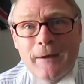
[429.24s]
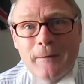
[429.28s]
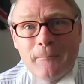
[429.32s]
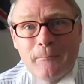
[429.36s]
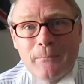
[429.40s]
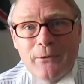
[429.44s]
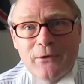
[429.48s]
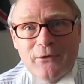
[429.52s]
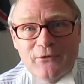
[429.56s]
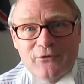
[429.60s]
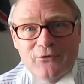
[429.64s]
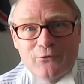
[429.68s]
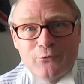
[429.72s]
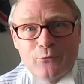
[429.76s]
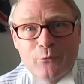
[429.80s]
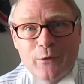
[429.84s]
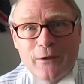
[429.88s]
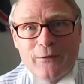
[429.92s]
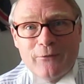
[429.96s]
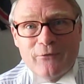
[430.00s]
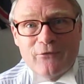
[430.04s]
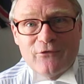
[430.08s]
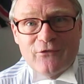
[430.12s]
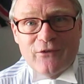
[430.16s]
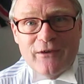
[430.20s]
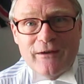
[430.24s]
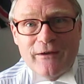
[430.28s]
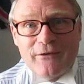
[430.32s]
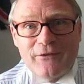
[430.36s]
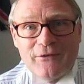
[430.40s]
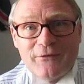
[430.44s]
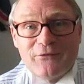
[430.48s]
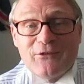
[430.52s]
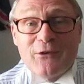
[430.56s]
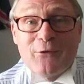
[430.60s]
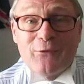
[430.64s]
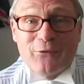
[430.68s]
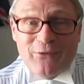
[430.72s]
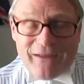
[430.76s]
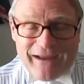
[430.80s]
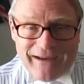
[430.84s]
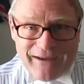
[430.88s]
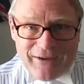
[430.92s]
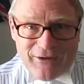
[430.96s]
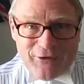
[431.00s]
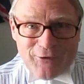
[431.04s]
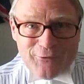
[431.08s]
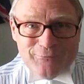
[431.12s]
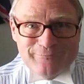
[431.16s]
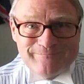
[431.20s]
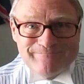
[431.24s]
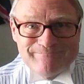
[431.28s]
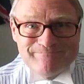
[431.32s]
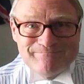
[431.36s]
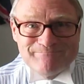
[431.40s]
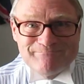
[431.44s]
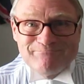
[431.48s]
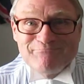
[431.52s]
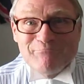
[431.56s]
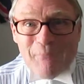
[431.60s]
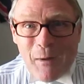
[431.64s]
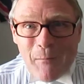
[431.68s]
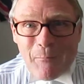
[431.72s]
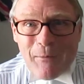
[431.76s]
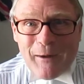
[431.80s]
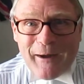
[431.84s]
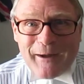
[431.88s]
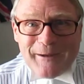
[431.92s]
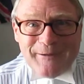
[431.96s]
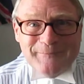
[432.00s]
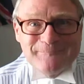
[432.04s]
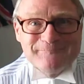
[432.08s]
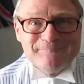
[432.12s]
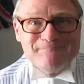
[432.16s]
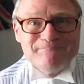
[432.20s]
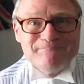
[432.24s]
personal wealth side. So thank you. Bye-bye.